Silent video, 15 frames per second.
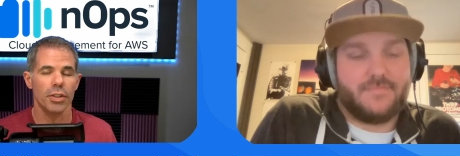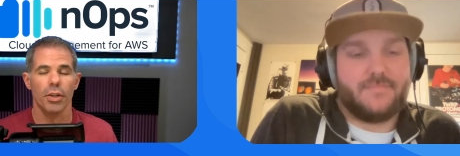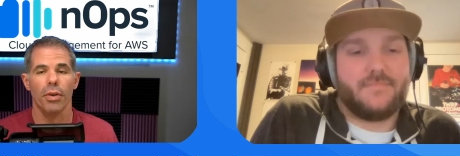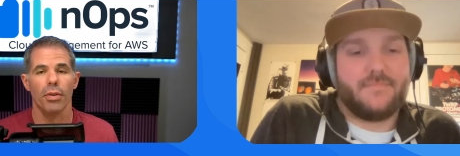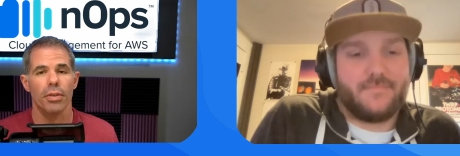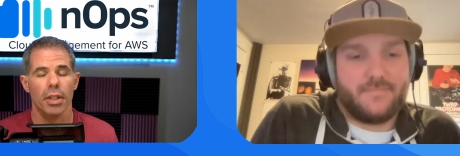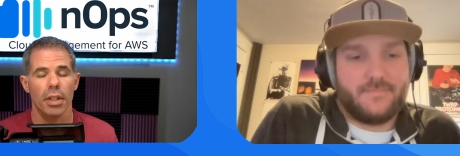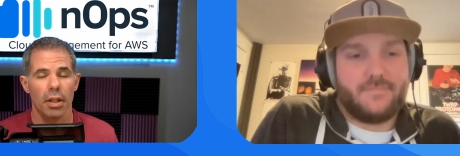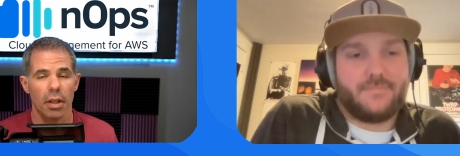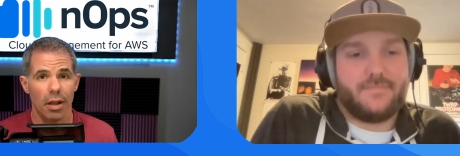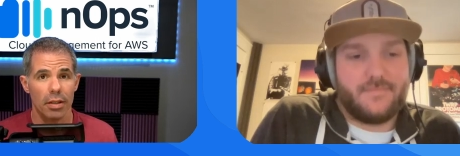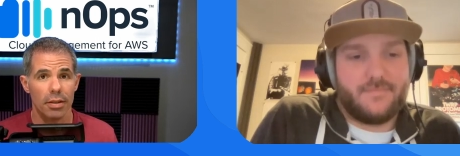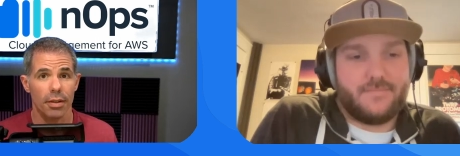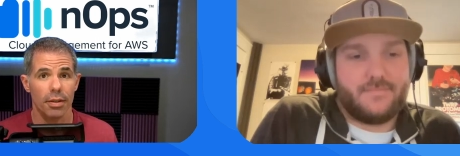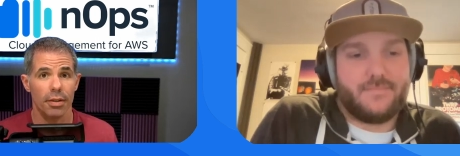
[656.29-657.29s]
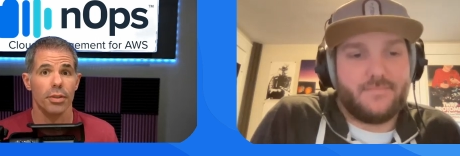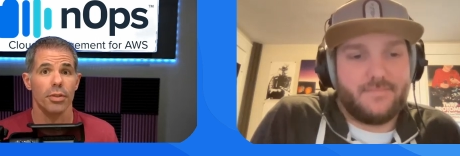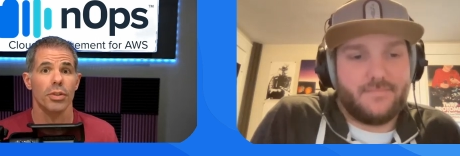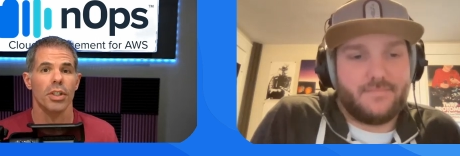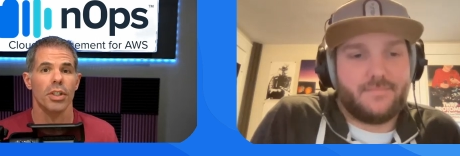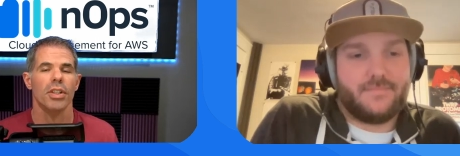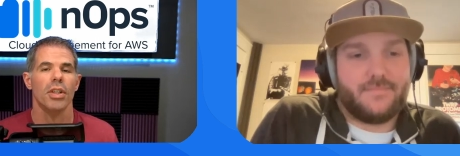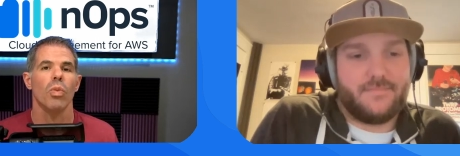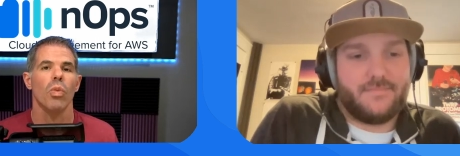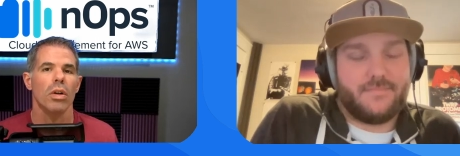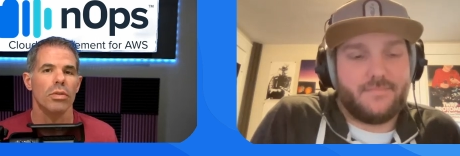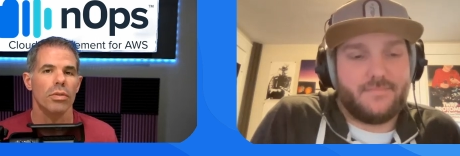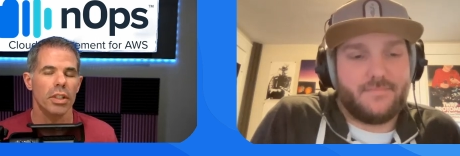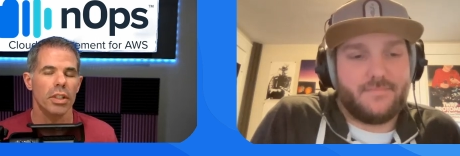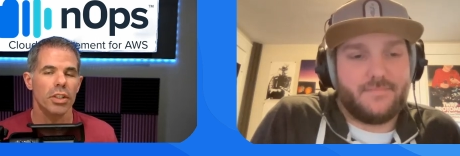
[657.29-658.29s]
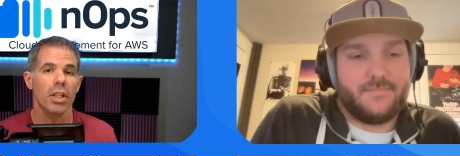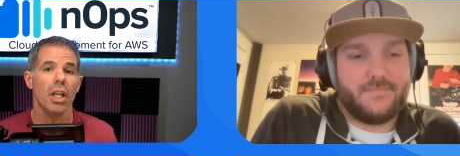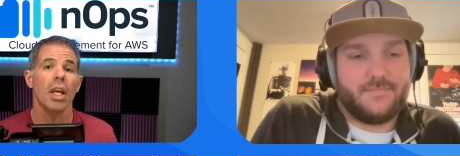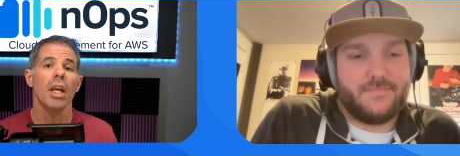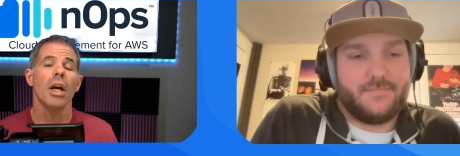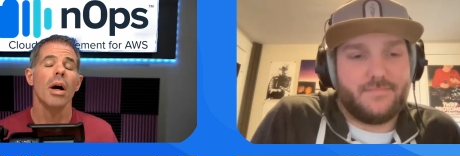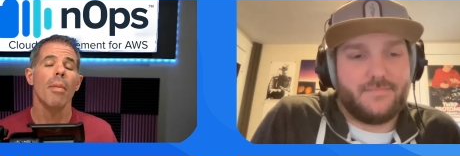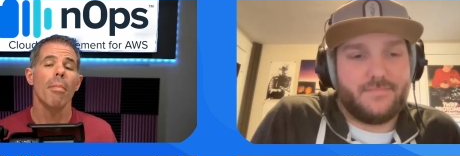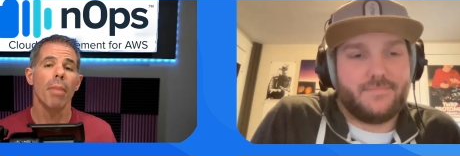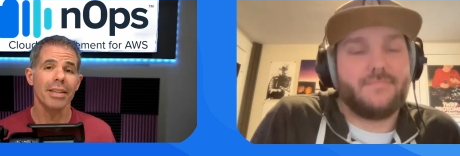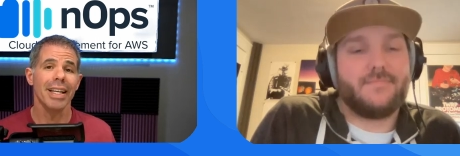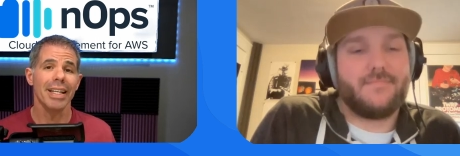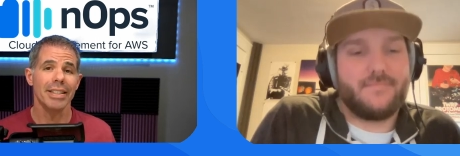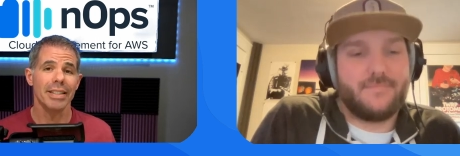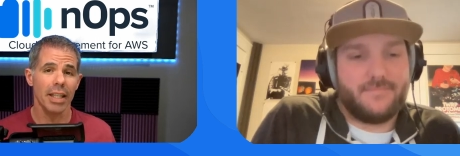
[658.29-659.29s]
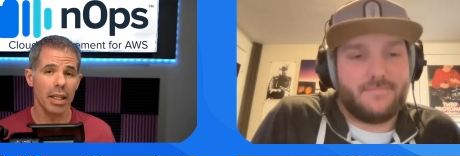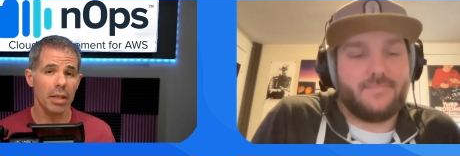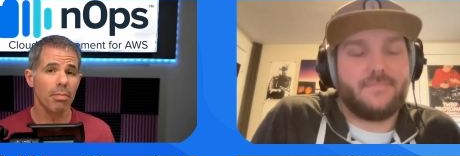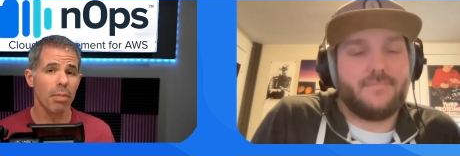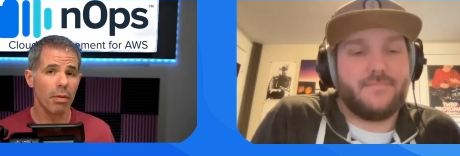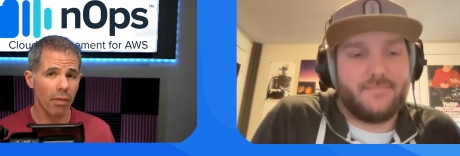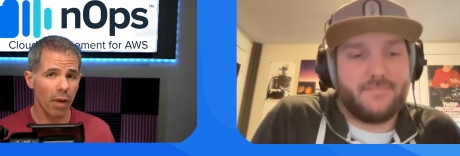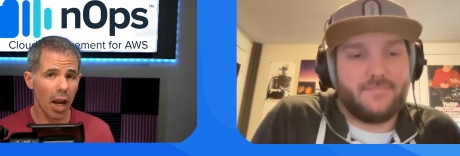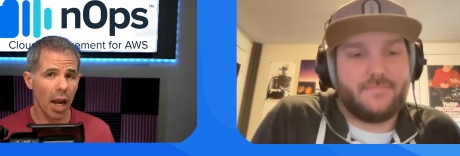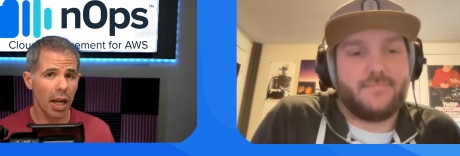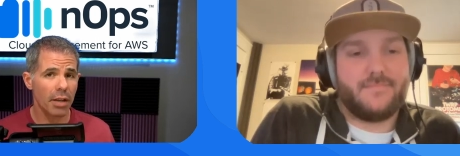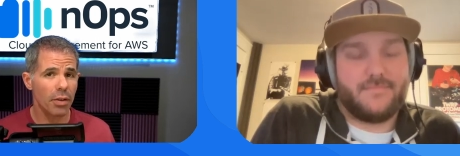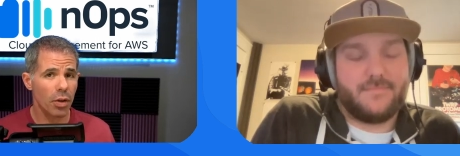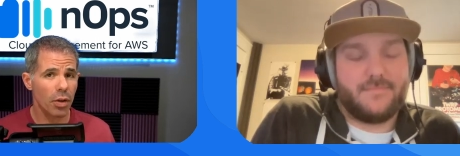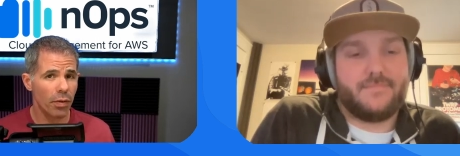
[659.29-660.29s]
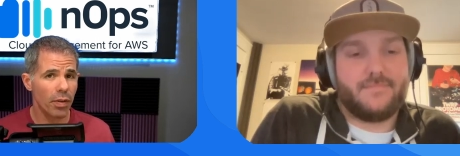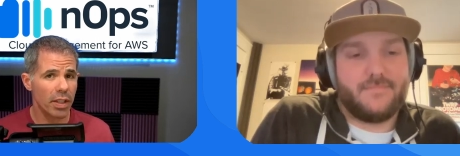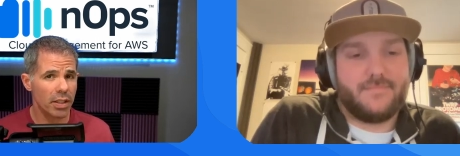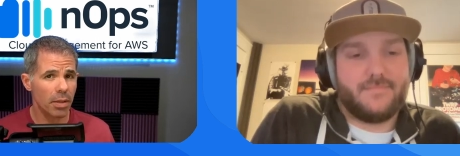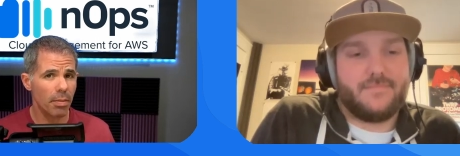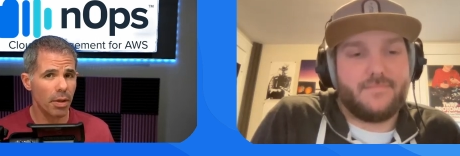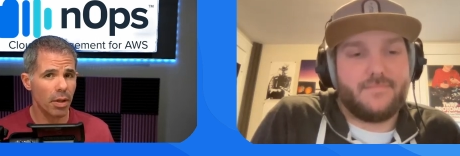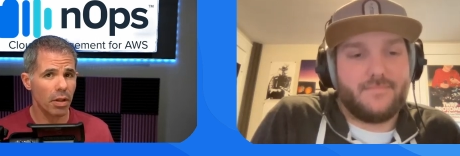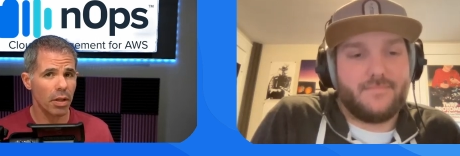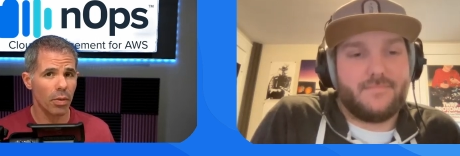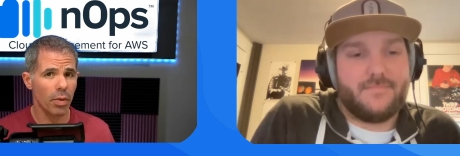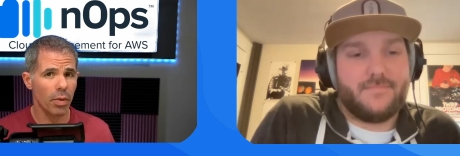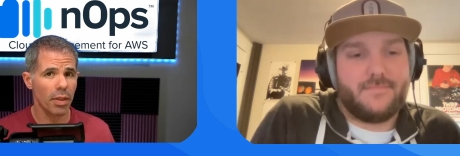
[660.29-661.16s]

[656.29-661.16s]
Speaker 1: You go into the console and you just see one region, but they did provide new visibility